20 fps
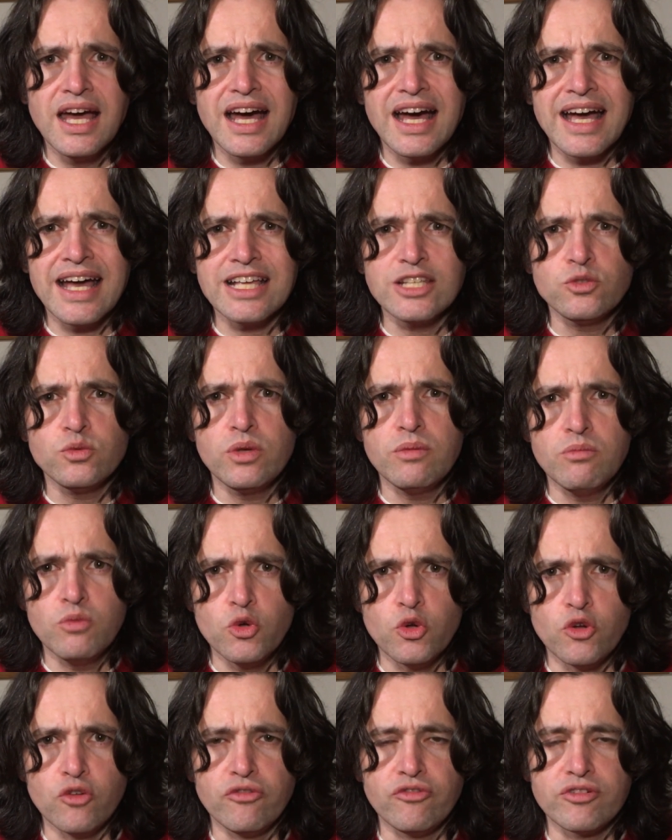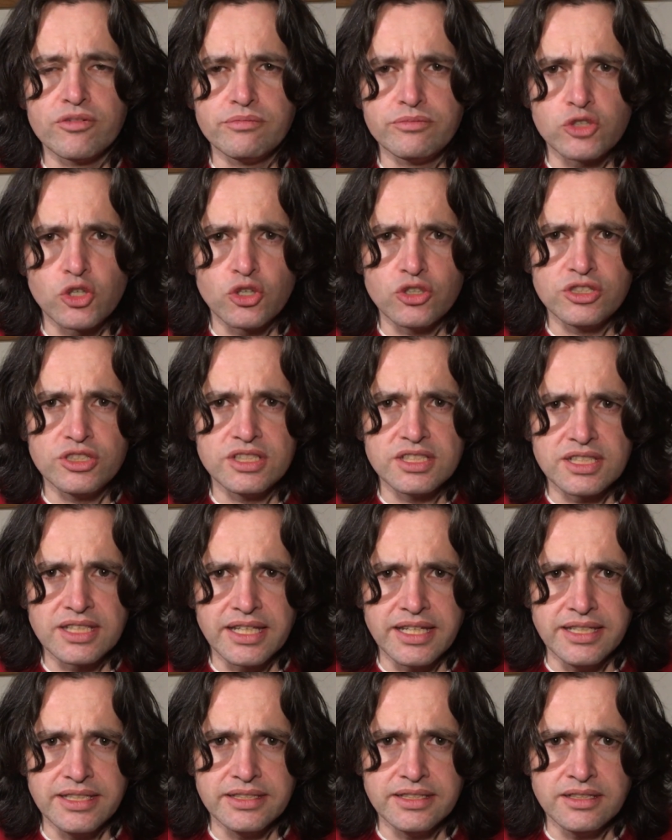As we move from broad to
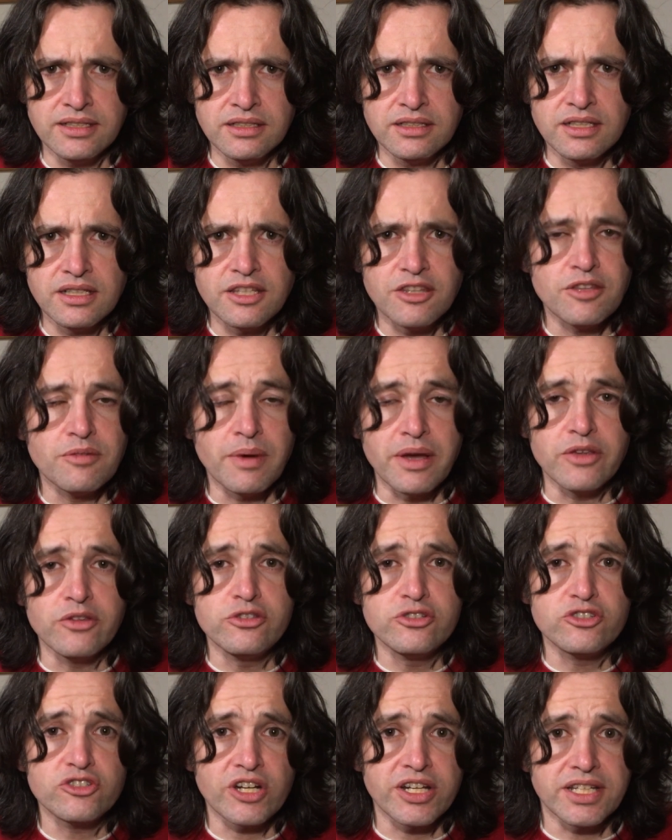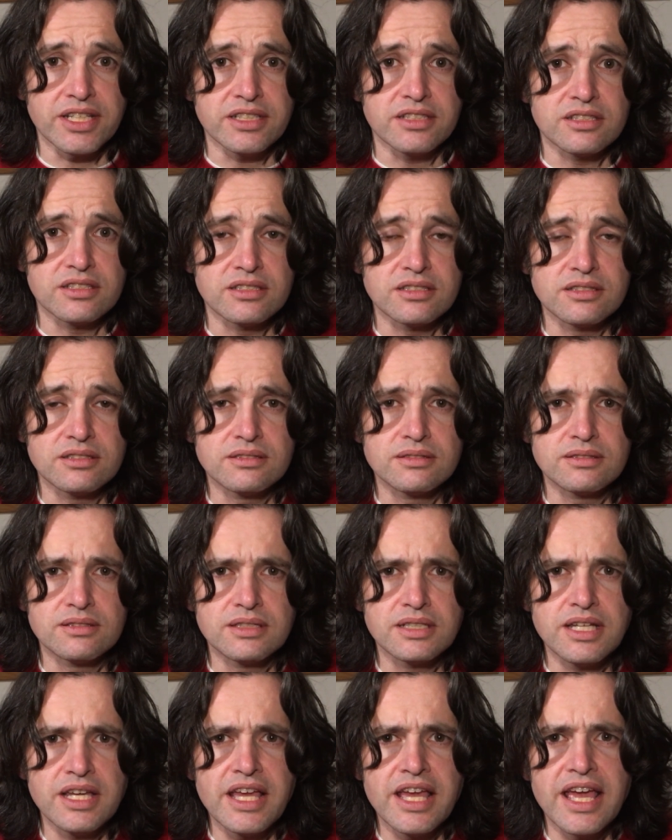slender, the mouth shrinks
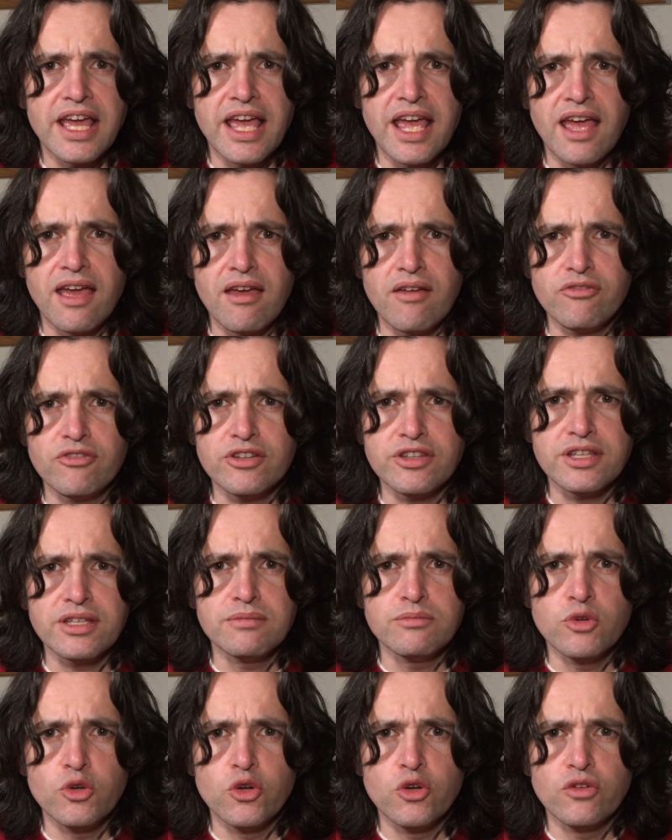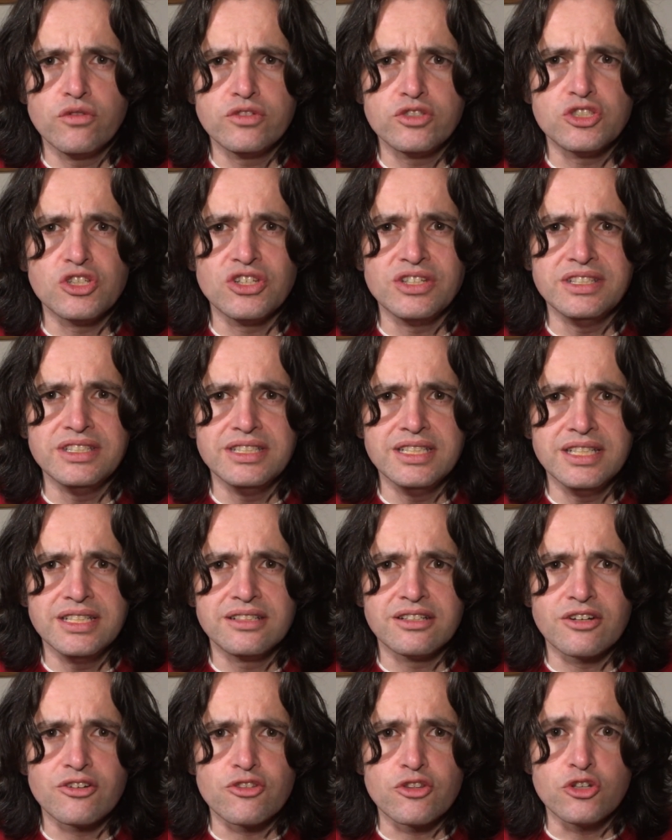everything moves to
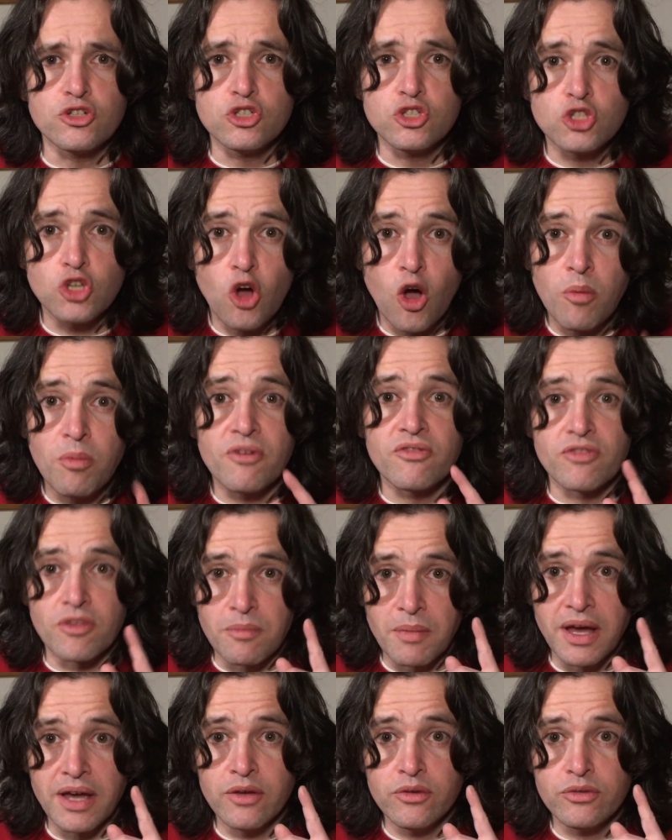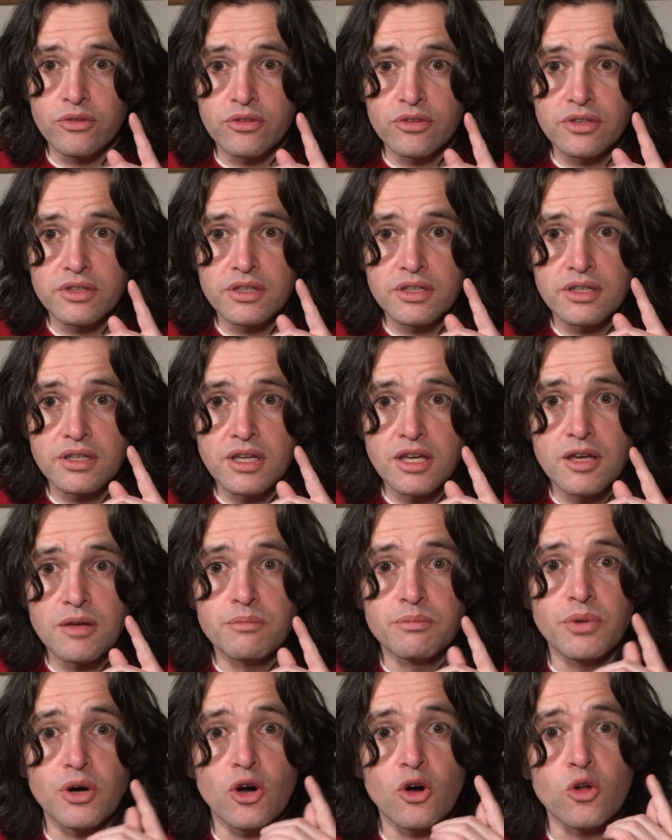nearer the top of the mouth,
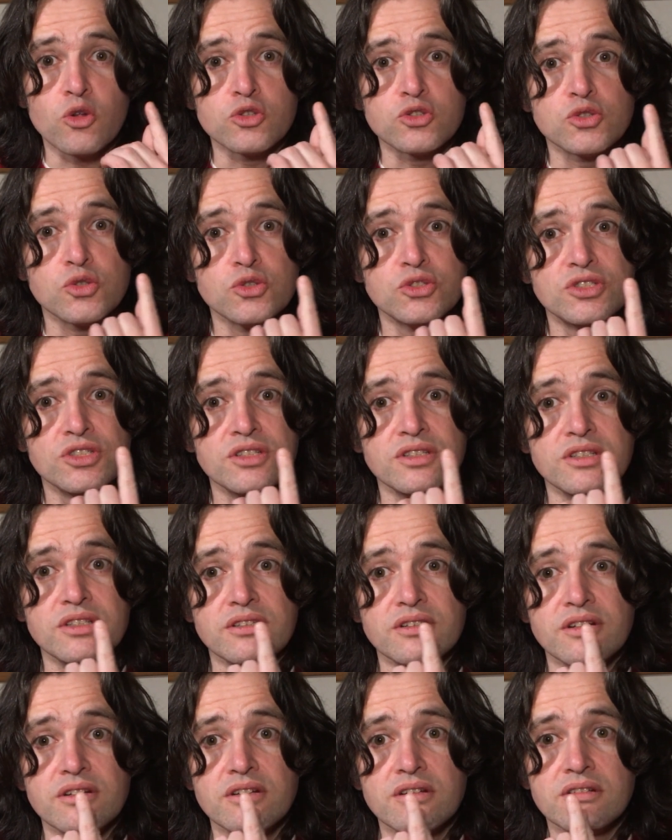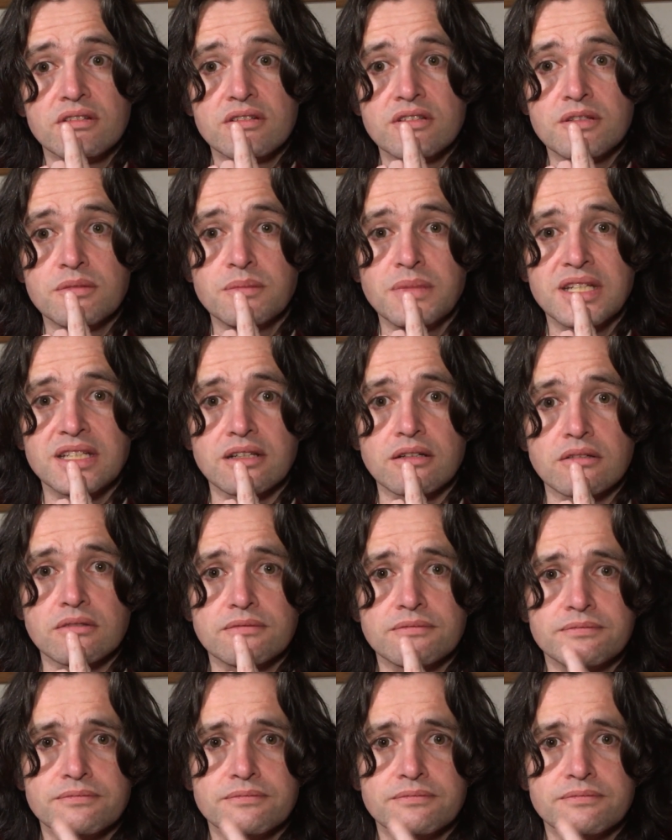but also to nearer the middle.